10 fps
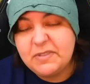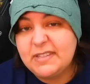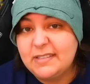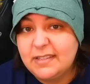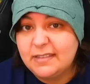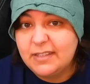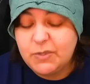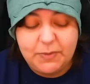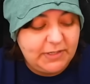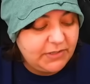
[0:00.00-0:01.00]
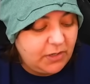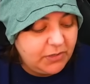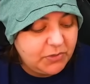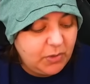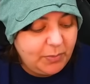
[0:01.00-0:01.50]
would say this one is
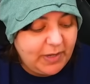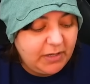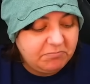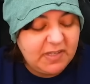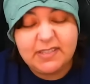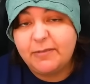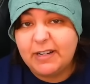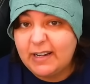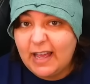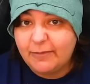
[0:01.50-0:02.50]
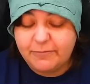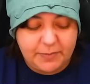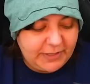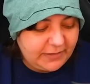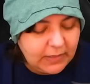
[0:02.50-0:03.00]
also about a 7.5 for
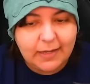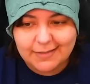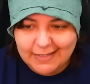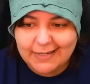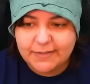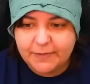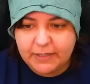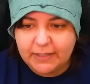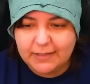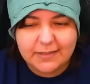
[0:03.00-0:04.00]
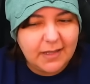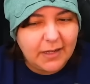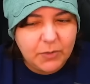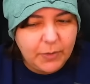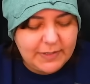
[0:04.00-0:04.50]
me. Yeah, satisfying. It's
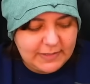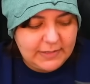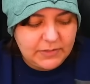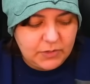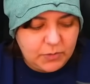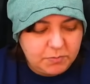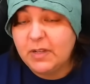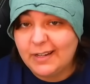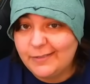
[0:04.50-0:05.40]
not noisy, so not